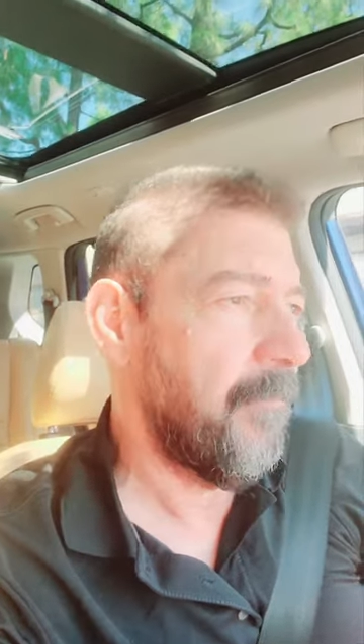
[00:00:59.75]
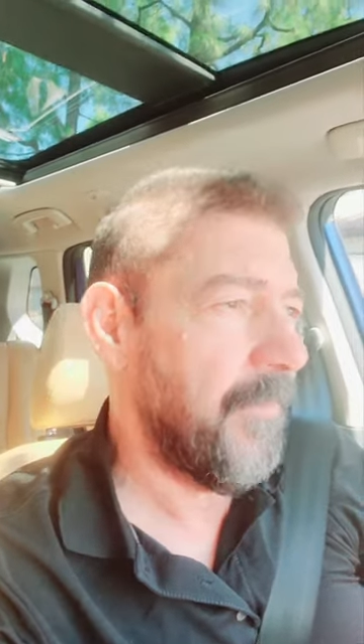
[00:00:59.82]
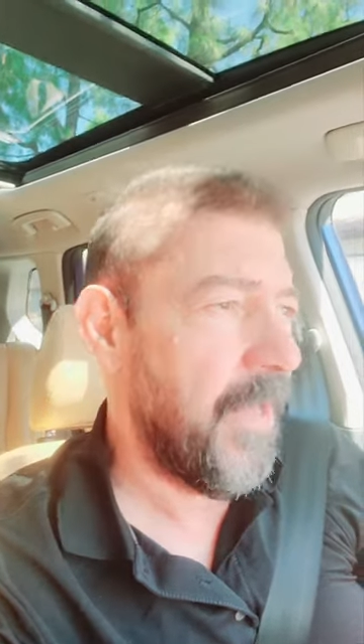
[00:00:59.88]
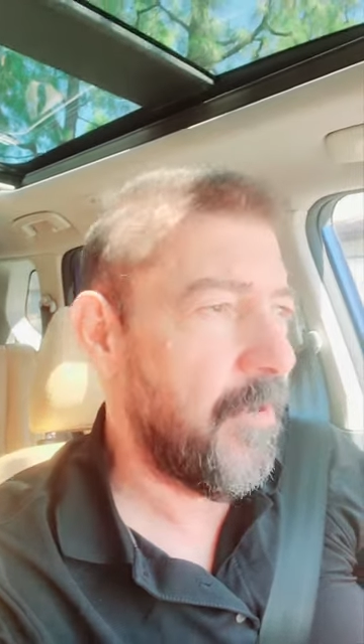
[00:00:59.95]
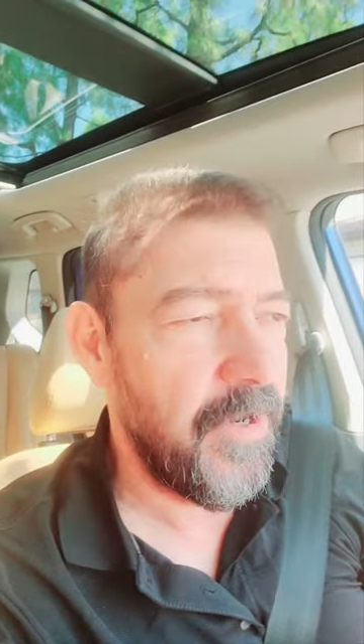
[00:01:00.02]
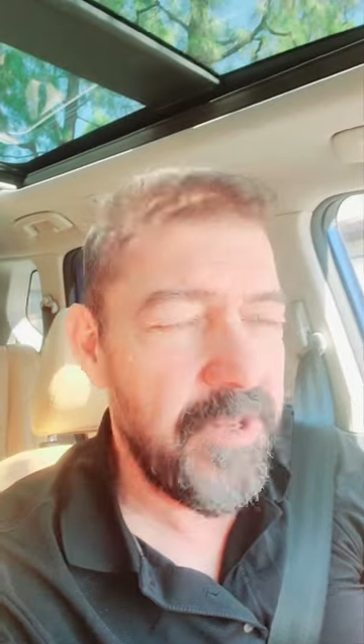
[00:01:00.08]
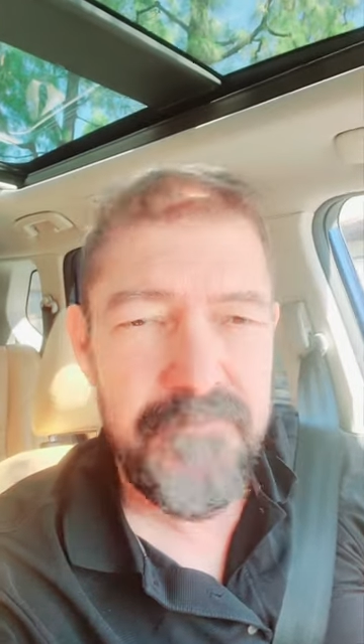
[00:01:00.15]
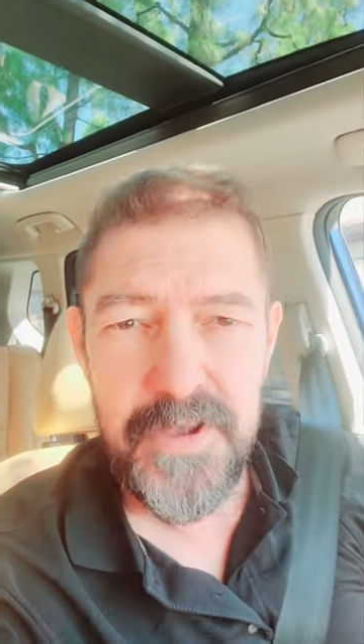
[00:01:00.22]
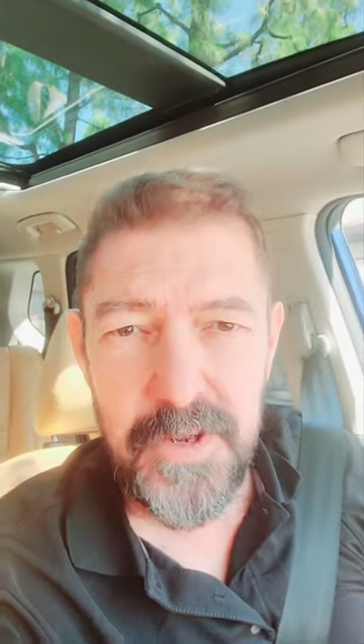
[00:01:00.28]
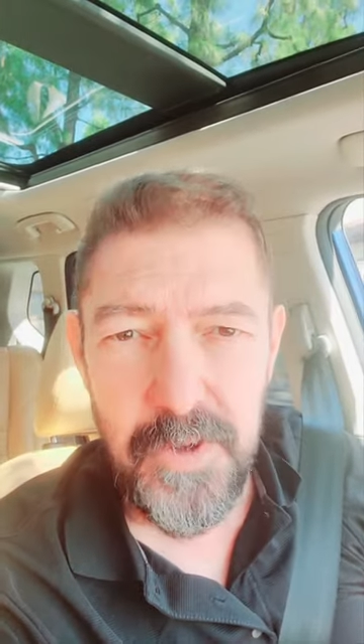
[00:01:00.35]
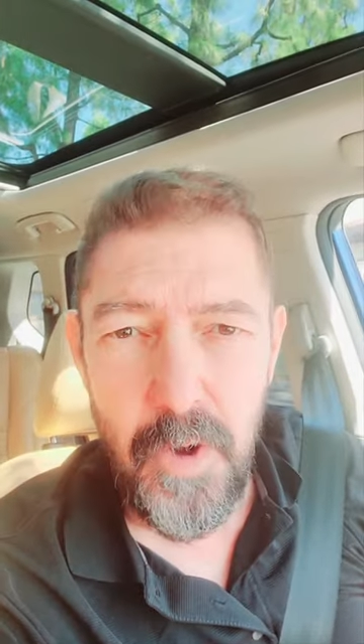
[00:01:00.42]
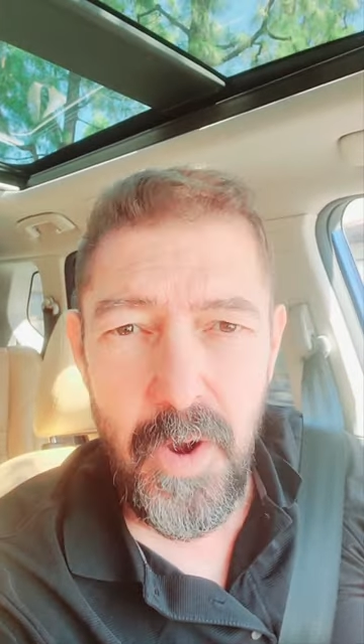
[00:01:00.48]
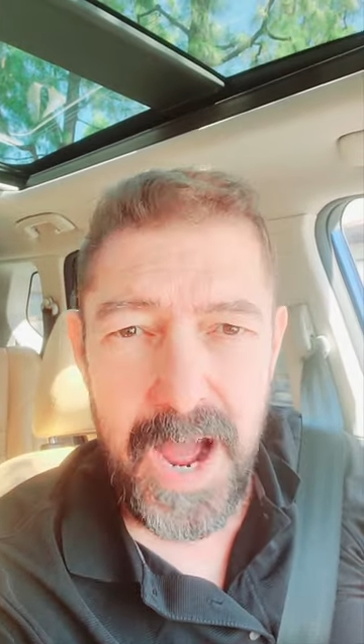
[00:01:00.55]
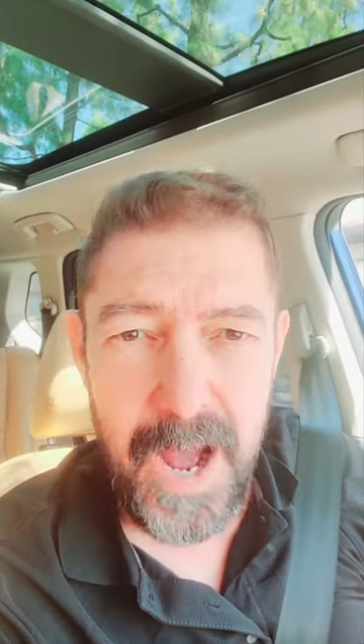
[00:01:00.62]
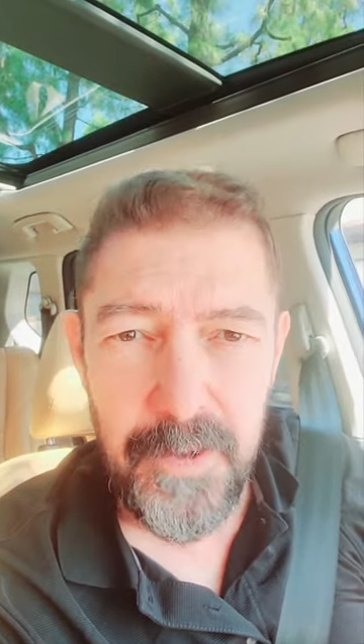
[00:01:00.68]
They don't even
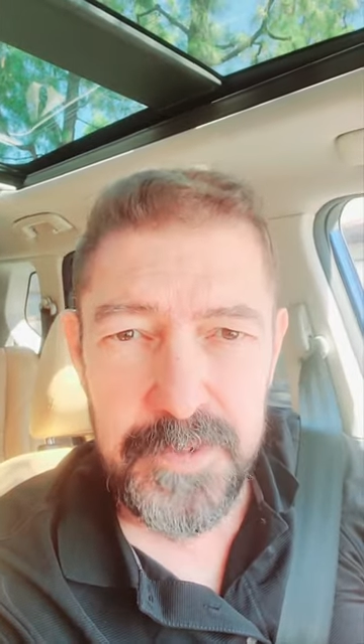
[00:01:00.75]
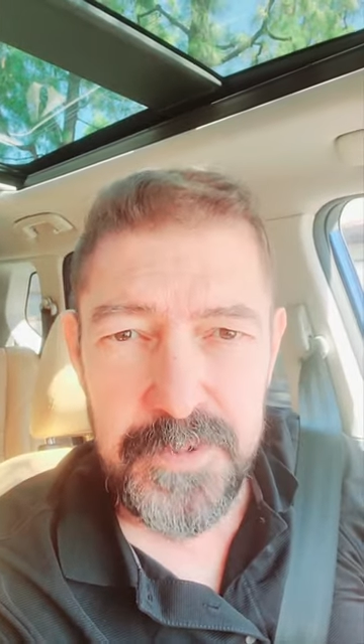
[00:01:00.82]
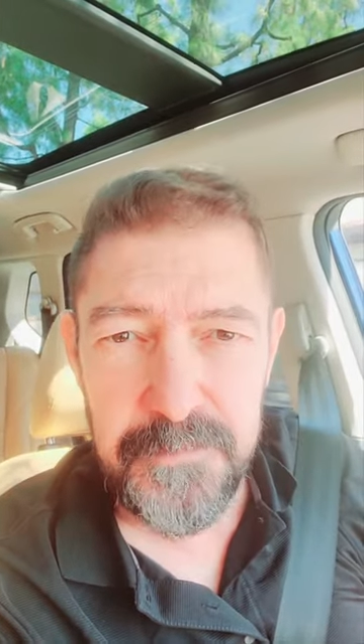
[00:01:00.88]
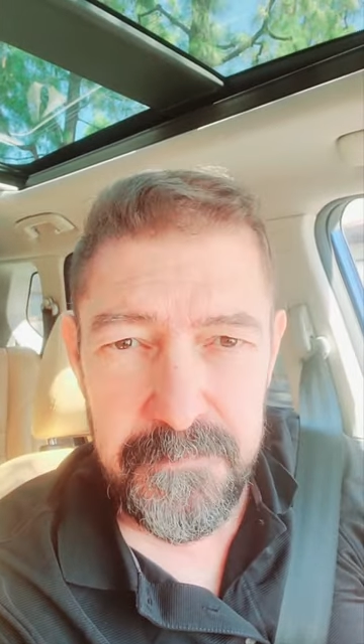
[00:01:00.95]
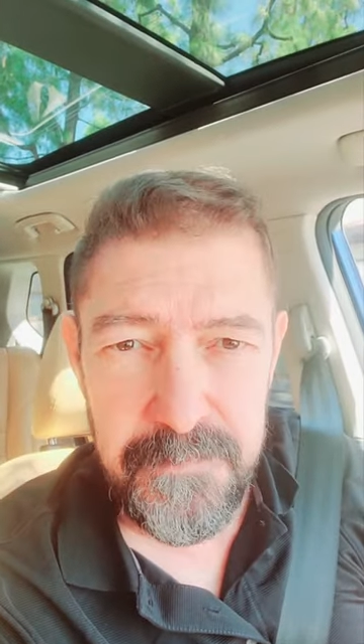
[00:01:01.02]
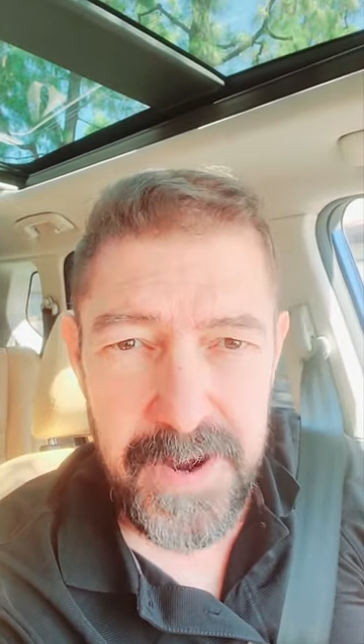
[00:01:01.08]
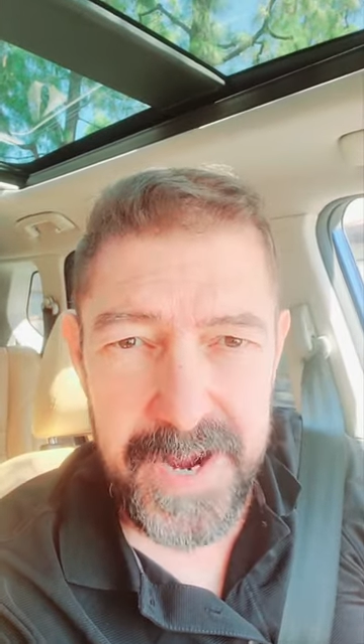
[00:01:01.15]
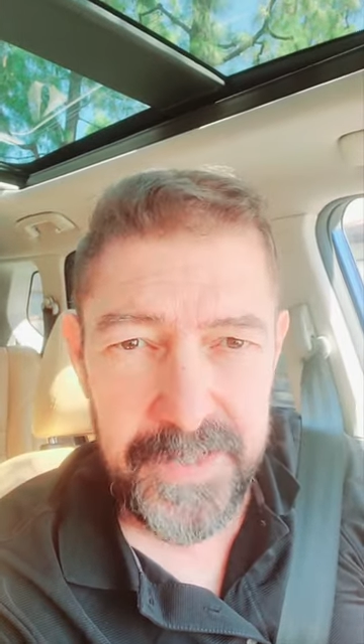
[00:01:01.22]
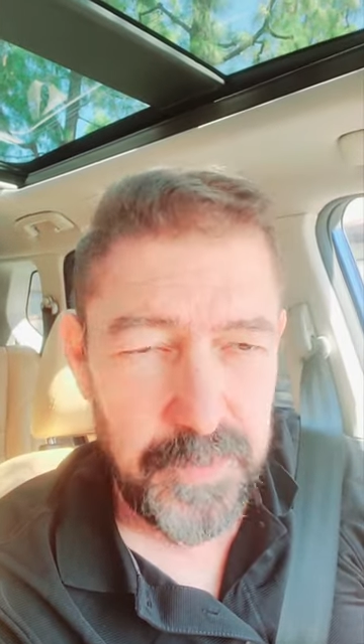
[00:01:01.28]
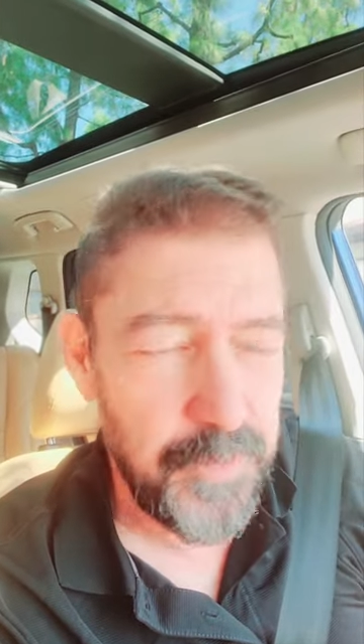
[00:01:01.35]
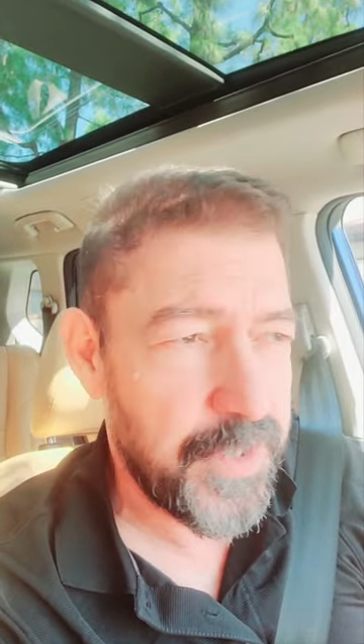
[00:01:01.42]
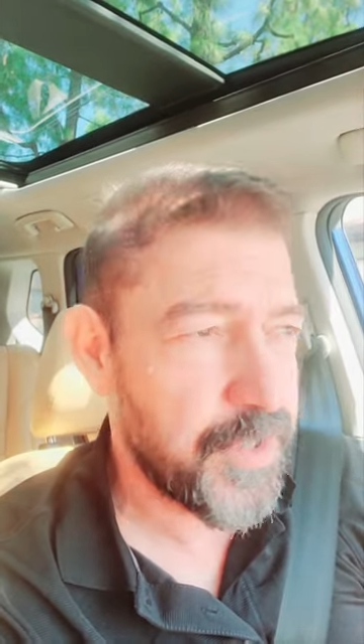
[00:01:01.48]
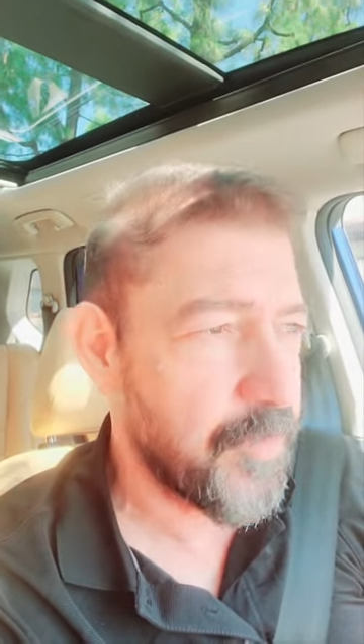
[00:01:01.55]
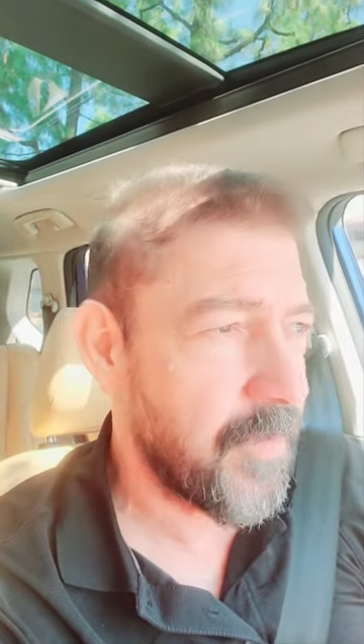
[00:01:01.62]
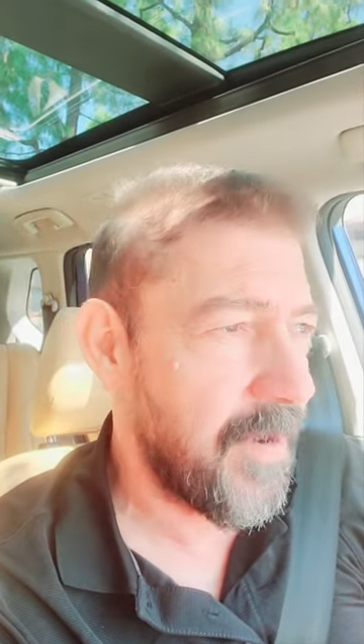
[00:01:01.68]
know how to fight
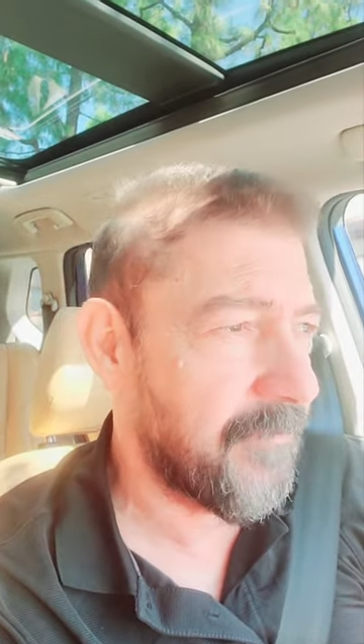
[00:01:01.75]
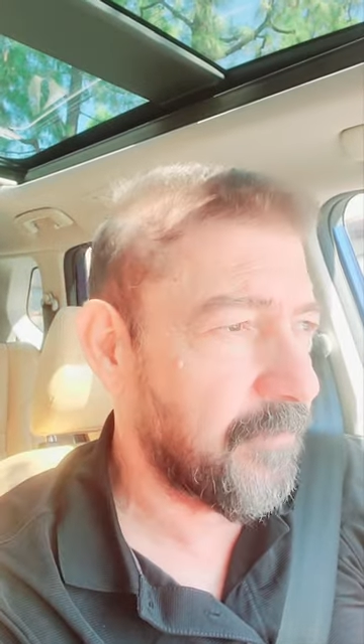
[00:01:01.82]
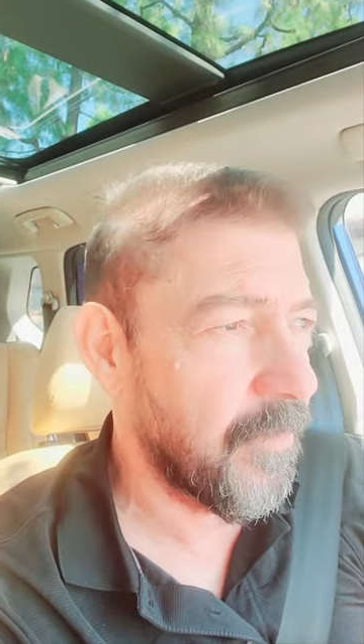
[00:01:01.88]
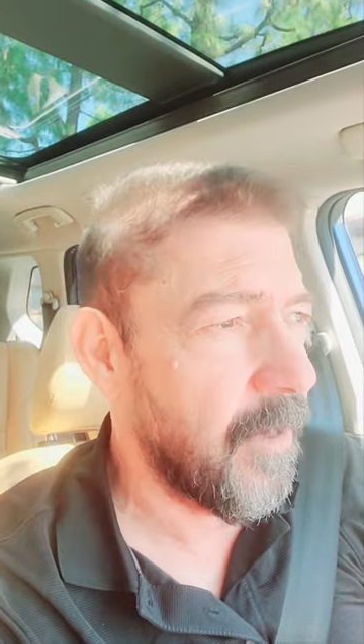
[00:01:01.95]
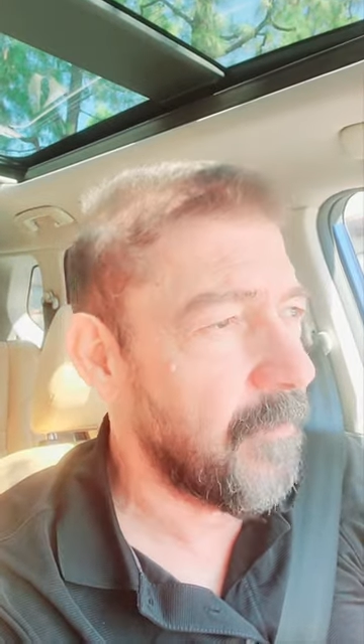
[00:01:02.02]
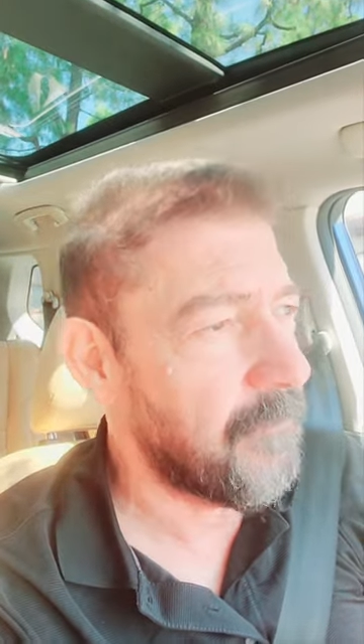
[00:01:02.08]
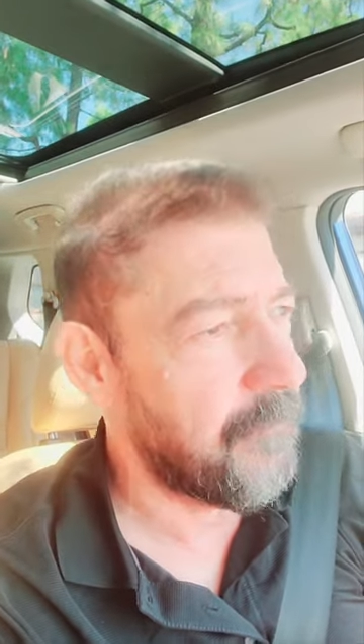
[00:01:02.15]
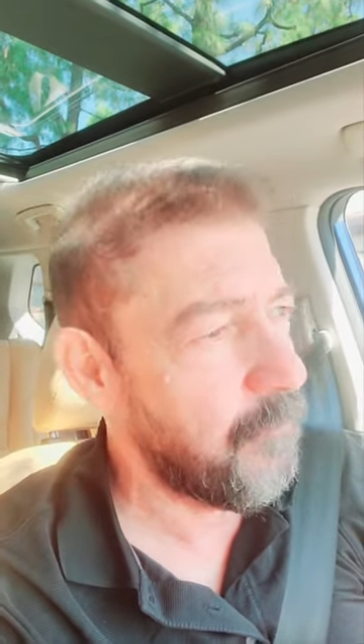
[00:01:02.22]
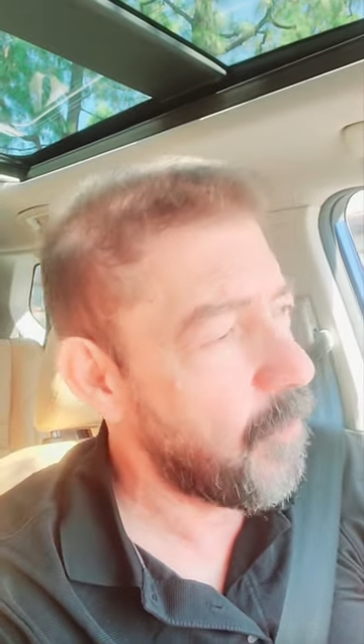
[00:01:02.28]
witchcraft off.